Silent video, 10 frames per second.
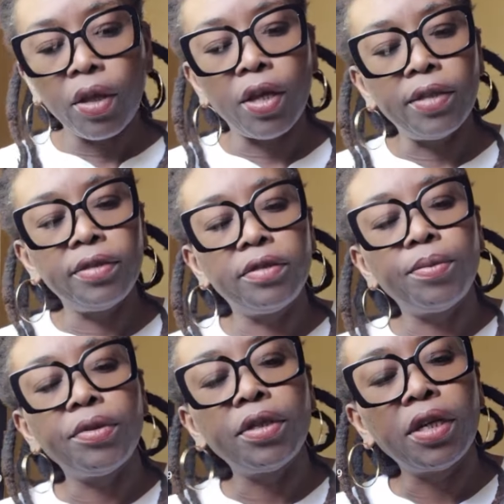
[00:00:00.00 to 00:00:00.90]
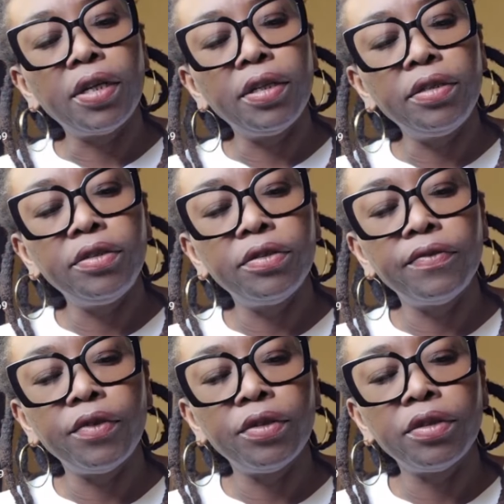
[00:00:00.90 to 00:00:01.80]
Yes, spirit guides,
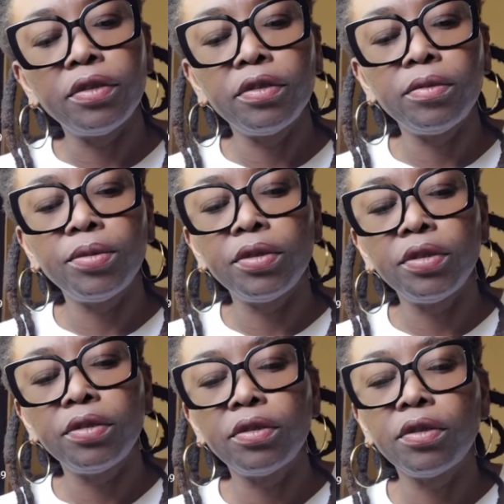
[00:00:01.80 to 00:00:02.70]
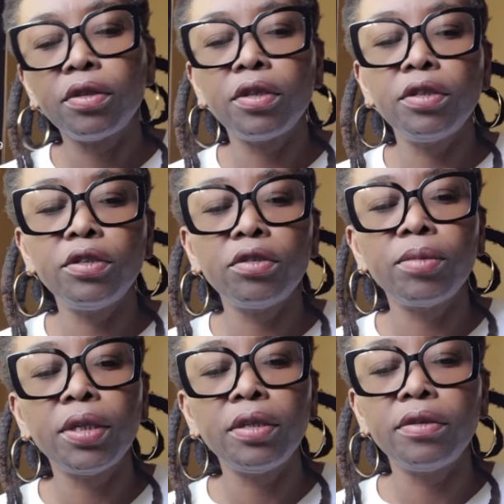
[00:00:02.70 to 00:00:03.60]
universal spirits, Archangel
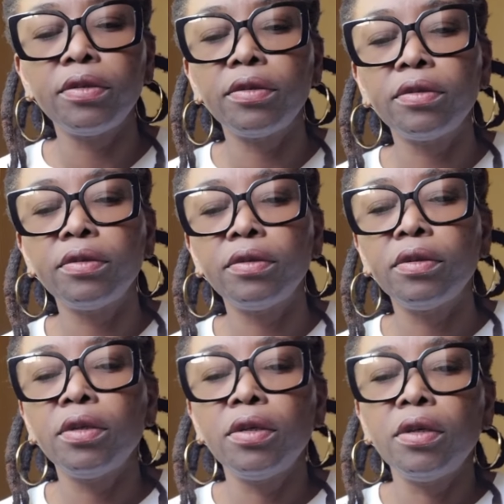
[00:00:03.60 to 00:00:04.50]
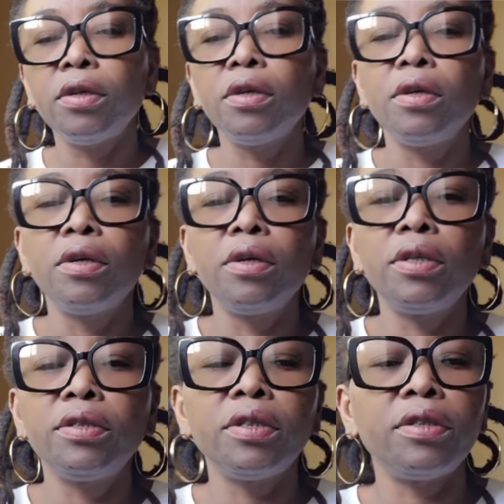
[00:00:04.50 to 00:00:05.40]
Michael,
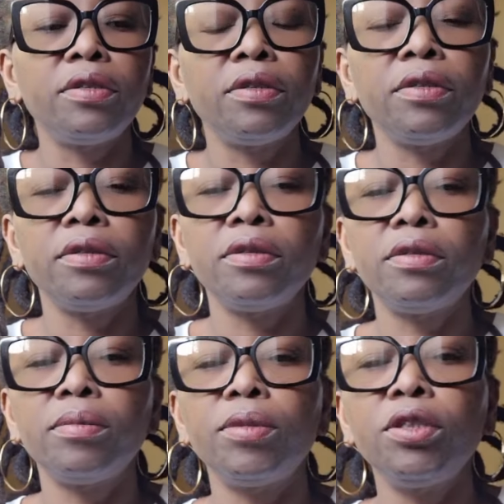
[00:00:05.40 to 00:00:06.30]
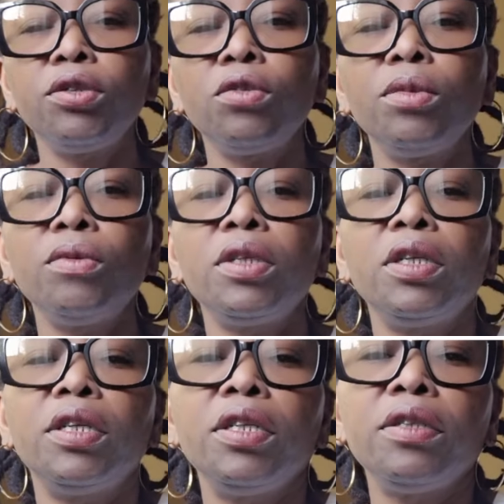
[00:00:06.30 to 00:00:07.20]
ancestors. Please show me what
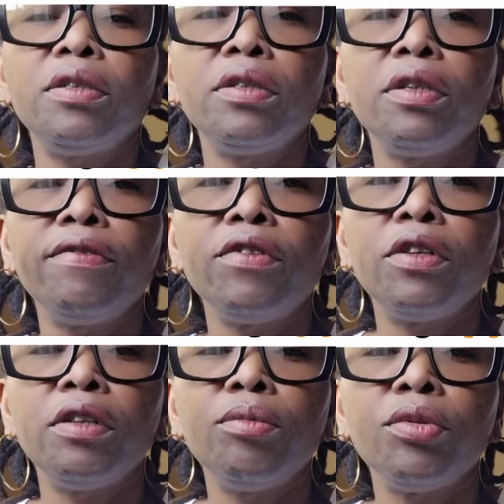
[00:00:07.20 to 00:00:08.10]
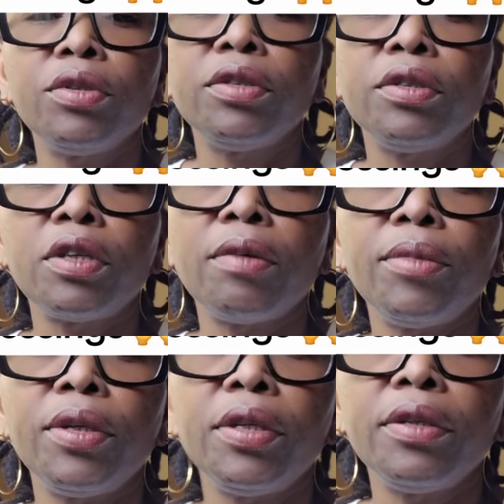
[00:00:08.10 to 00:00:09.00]
I need to see for Libras coming
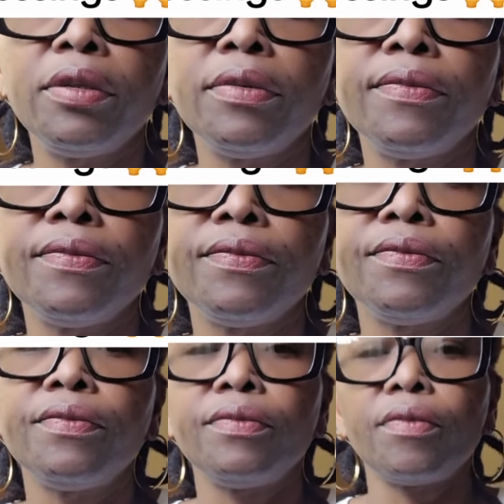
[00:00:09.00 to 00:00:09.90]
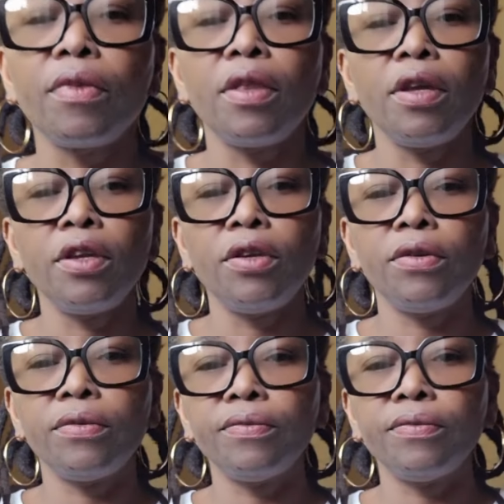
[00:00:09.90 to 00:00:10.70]
in. Thank you.